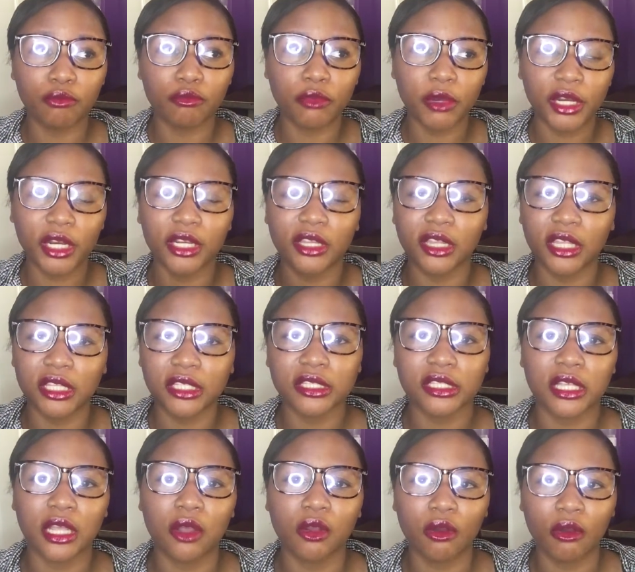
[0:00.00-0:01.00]
the things
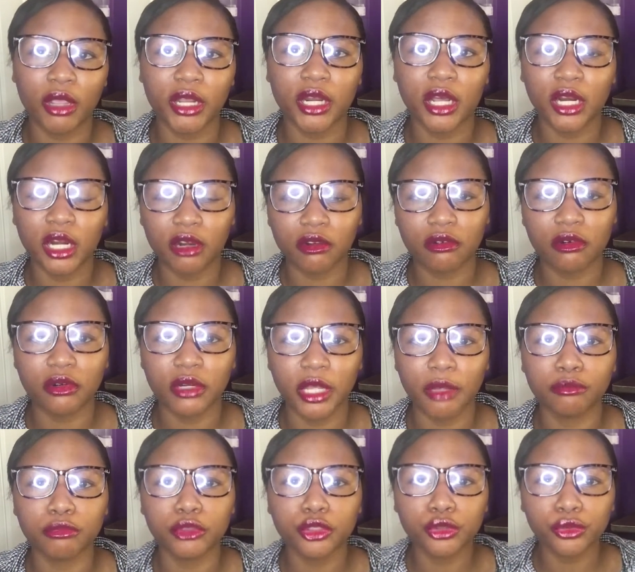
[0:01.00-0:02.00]
going on around them
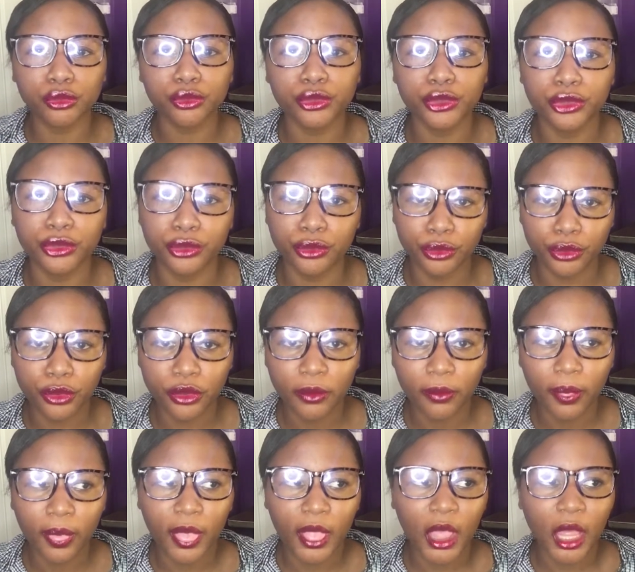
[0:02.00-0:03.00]
to you.
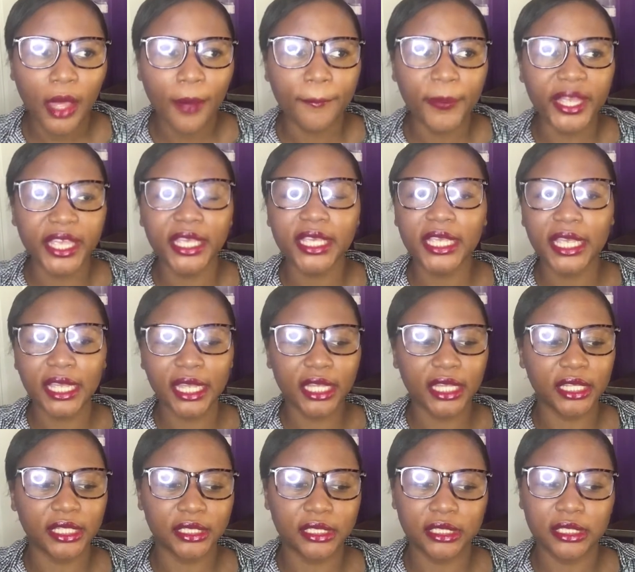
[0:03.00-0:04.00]
But
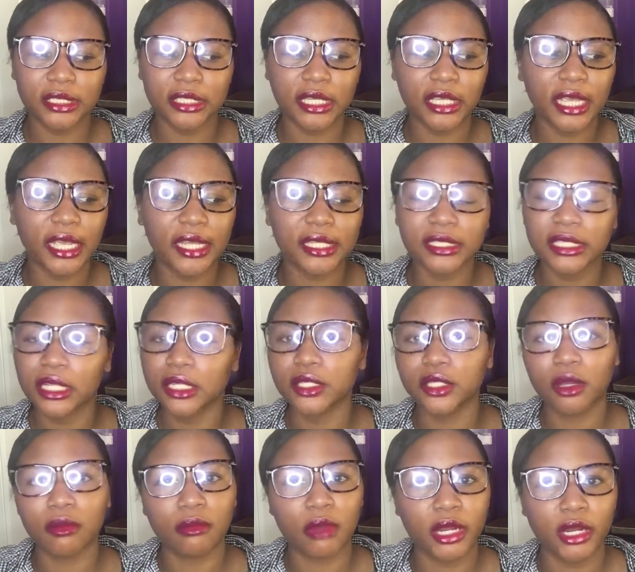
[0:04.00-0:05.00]
you can't tell
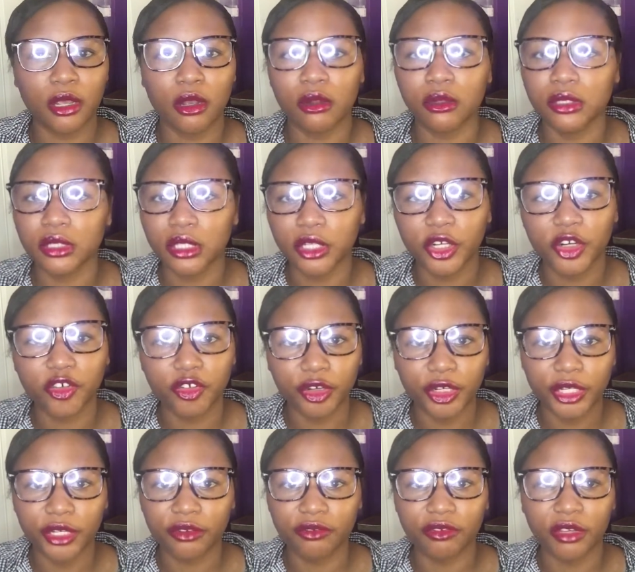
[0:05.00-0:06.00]
somebody how to
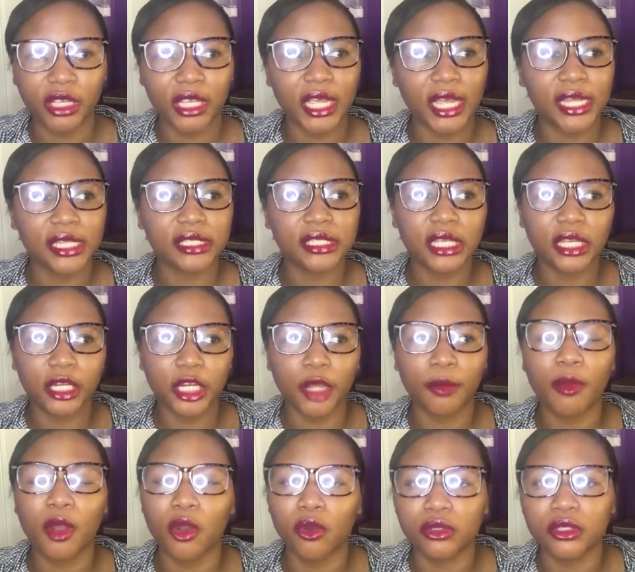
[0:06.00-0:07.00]
grieve. You can't tell them
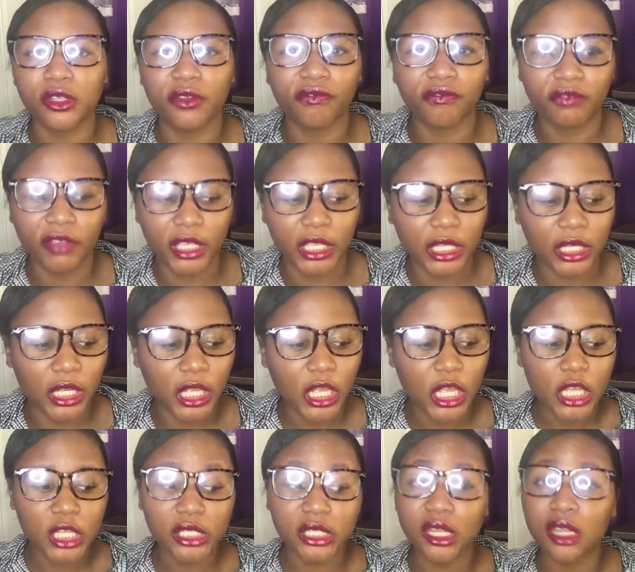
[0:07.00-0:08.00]
how to feel.
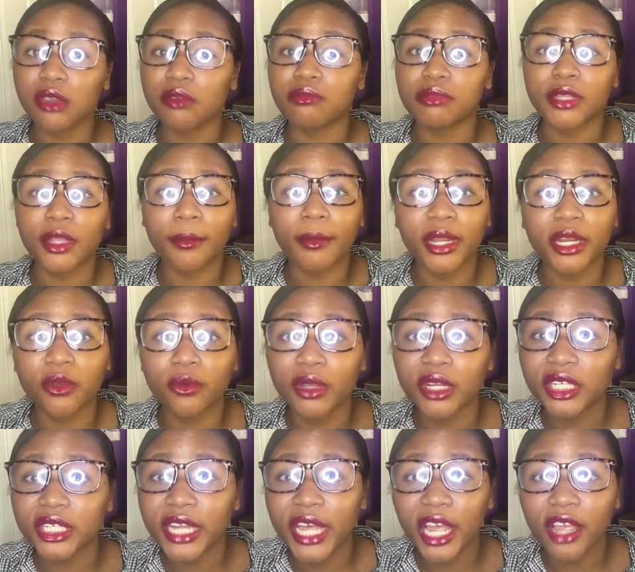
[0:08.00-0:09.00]
So somebody will
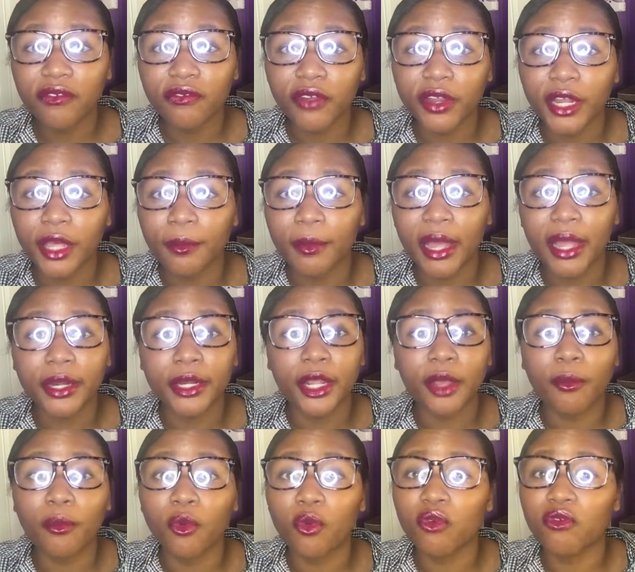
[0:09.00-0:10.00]
die for them and they
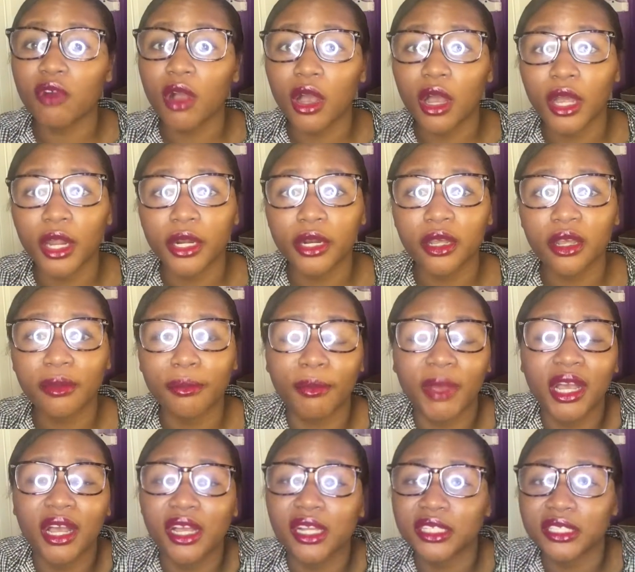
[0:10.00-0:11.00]
move on
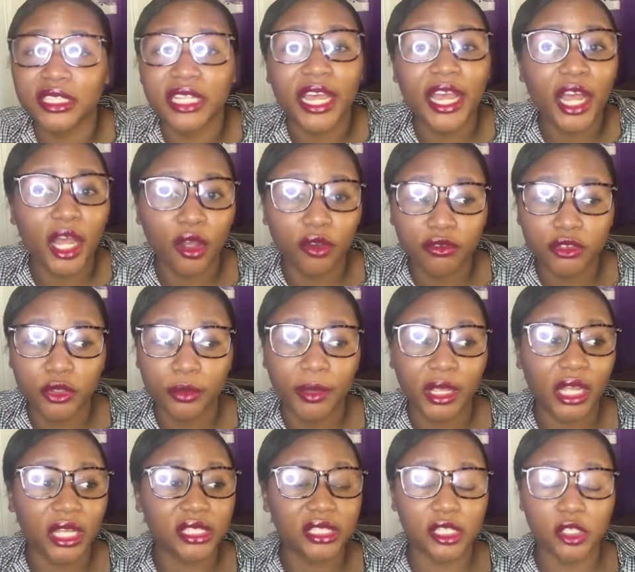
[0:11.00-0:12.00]
because they have to,
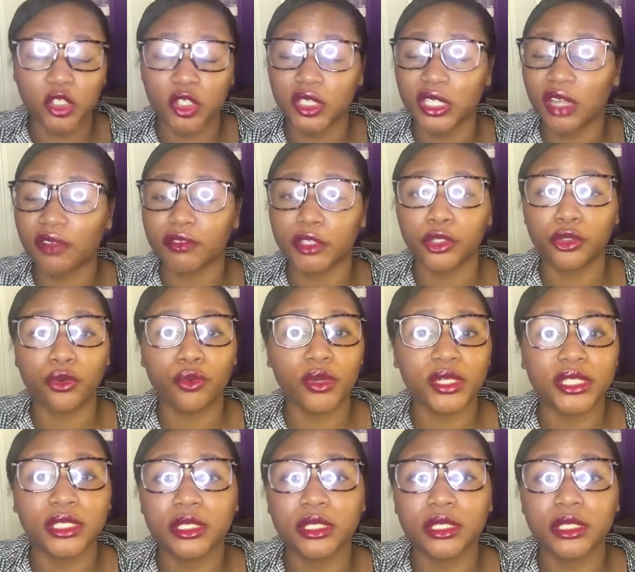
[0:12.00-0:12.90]
because they just have to do what is